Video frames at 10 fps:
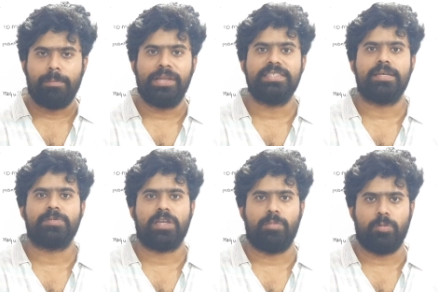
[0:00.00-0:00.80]
Please
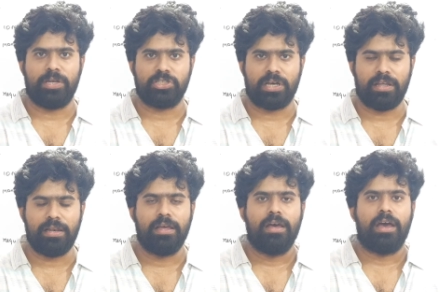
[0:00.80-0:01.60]
subscribe to my
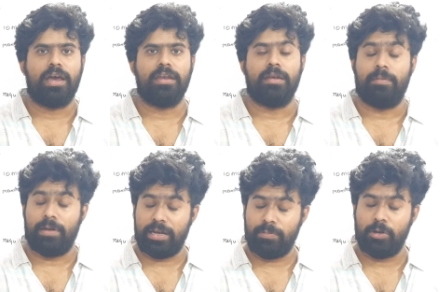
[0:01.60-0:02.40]
channel and
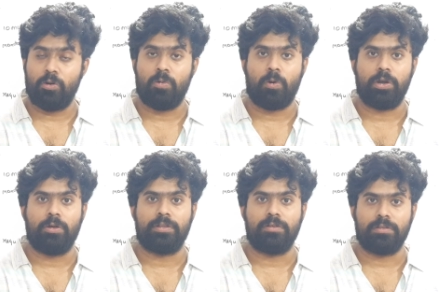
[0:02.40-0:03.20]
let me know what
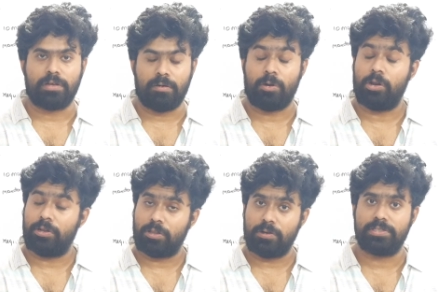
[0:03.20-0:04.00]

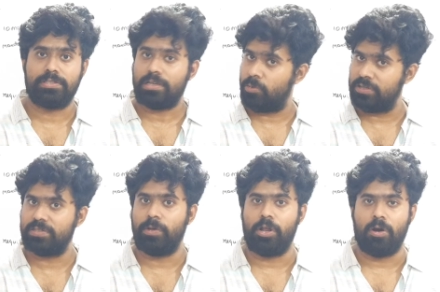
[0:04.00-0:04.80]
your thoughts about
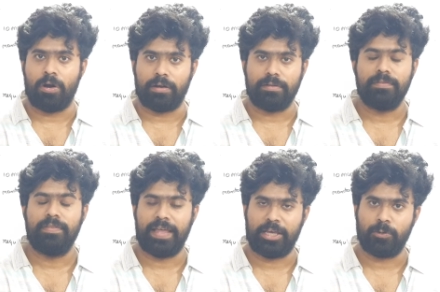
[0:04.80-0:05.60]
this video are.
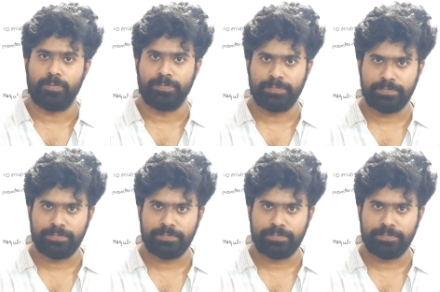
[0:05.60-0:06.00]
Thank you.